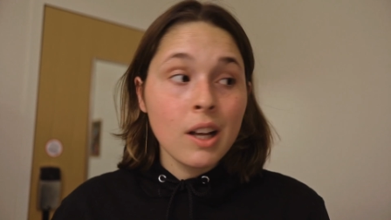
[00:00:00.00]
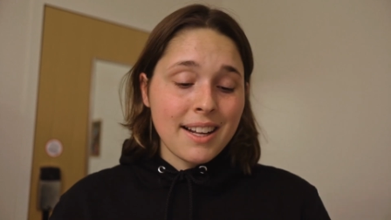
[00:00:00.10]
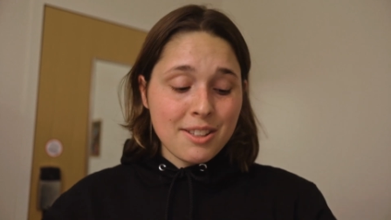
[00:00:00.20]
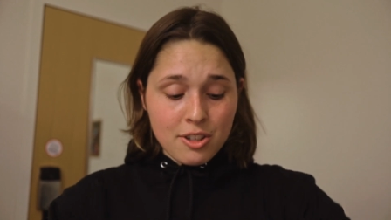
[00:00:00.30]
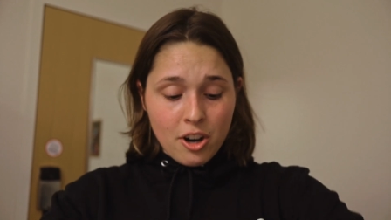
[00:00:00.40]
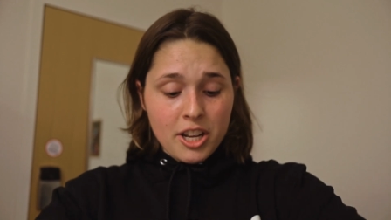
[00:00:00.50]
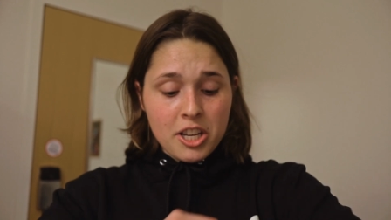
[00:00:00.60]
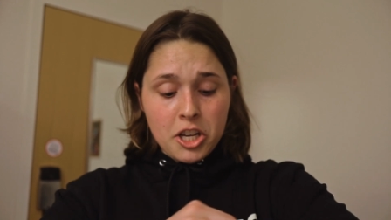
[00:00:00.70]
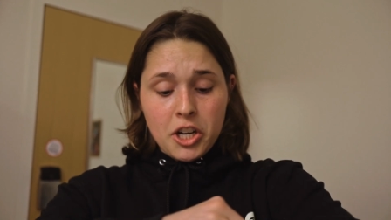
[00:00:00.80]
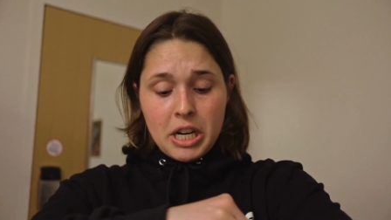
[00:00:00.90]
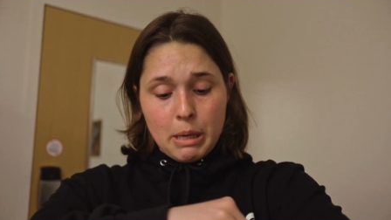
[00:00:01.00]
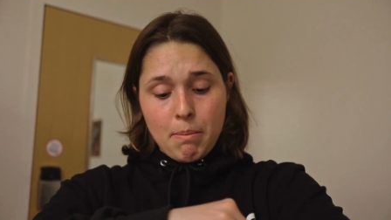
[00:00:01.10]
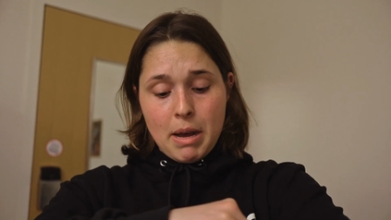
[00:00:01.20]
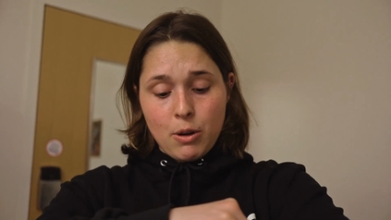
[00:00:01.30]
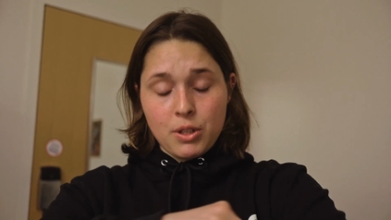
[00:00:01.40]
That's starting here in
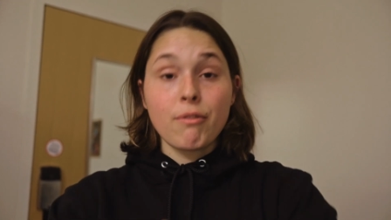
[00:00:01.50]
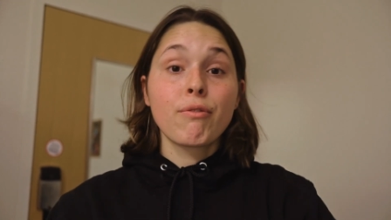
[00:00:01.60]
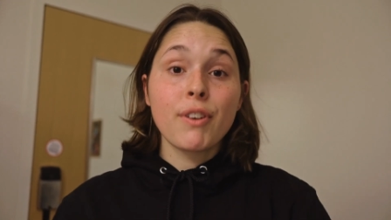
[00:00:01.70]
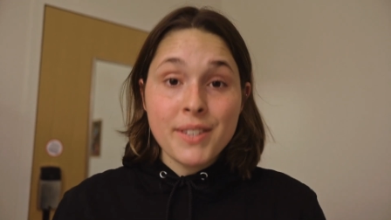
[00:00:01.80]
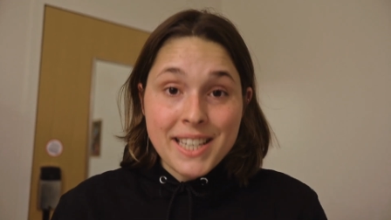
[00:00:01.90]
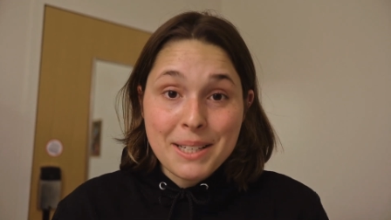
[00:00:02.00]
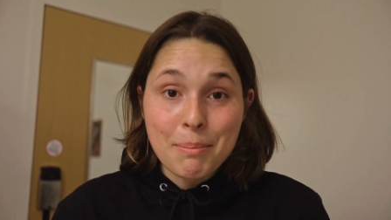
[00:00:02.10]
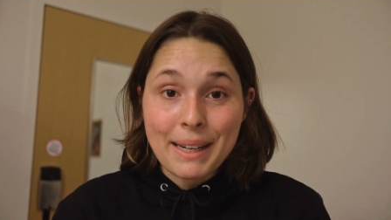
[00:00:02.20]
about fifteen